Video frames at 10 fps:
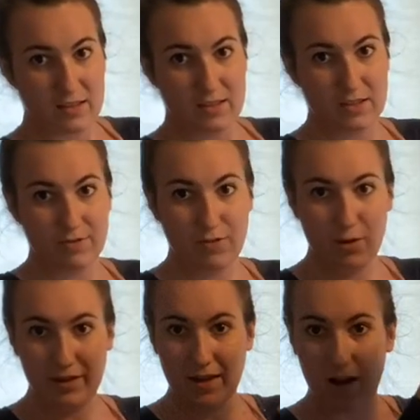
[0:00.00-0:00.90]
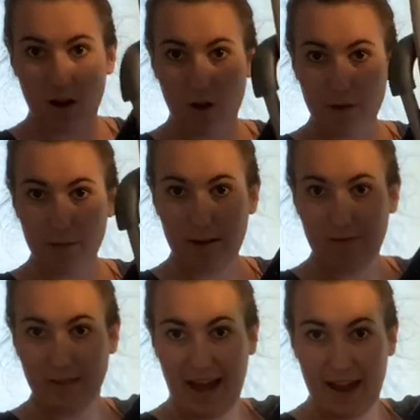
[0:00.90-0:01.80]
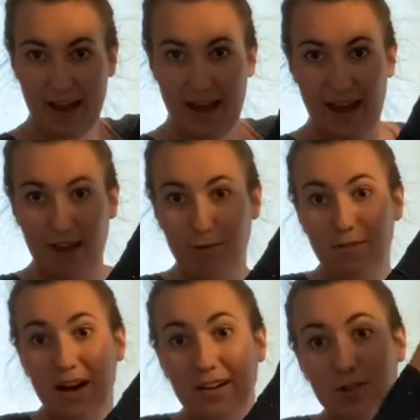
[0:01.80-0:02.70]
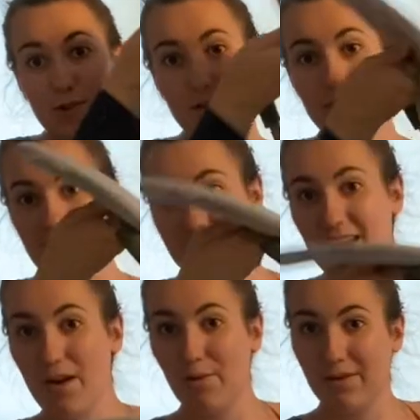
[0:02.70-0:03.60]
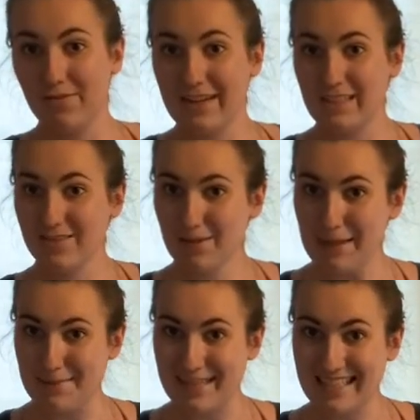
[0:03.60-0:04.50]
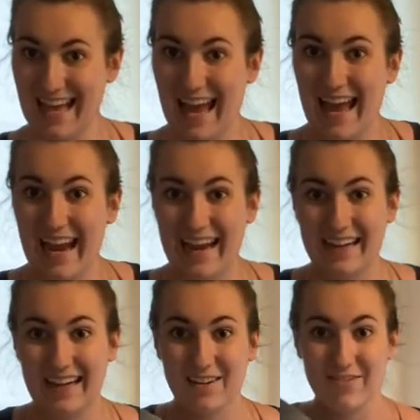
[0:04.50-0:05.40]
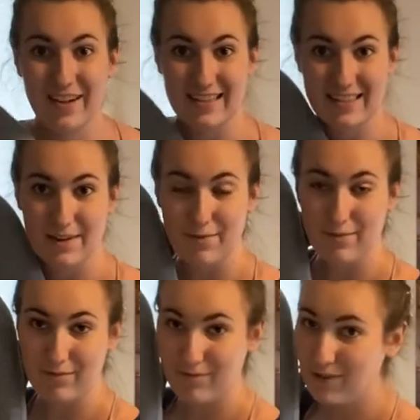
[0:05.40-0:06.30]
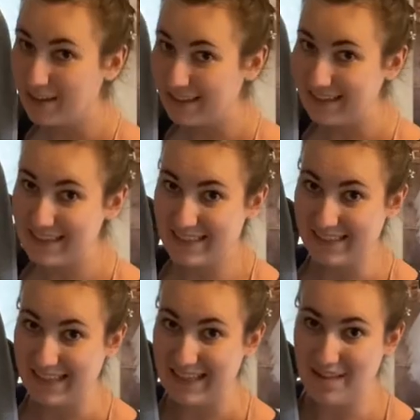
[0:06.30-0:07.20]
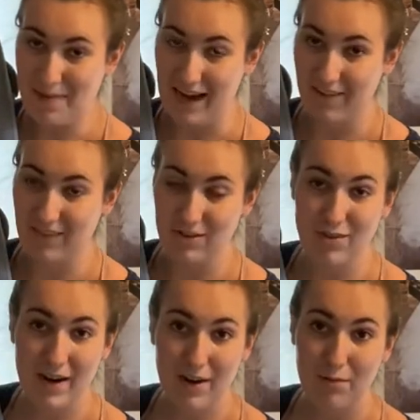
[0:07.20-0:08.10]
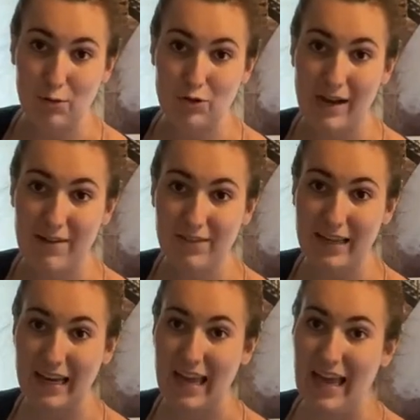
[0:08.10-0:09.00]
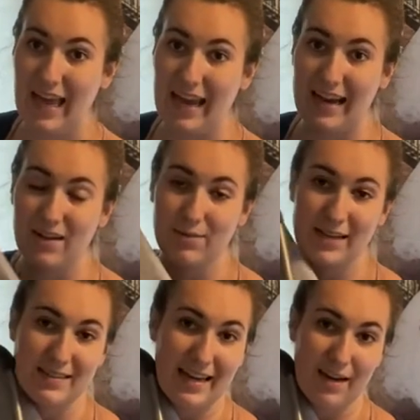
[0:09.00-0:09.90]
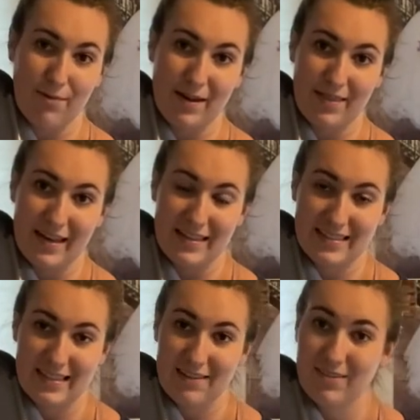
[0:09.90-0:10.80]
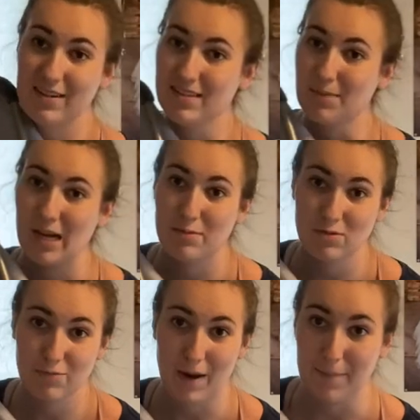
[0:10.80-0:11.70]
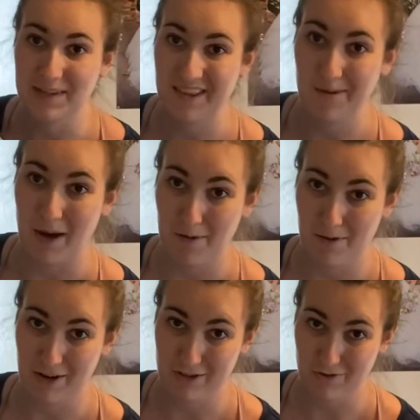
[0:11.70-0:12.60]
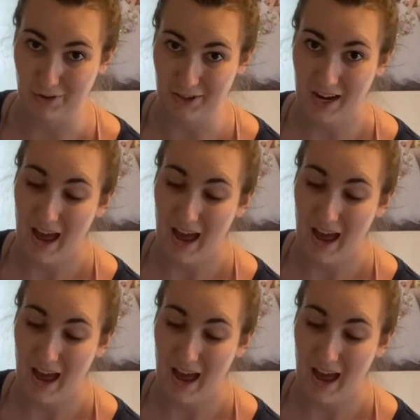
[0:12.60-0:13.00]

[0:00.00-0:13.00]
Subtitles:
to fold all the way flat. And we've got 2 of these, one for each of our babies, and it fits really easily in the back of the trunk when we're traveling, and we can take it with us. Even sometimes we've popped it in the bottom of our stroller,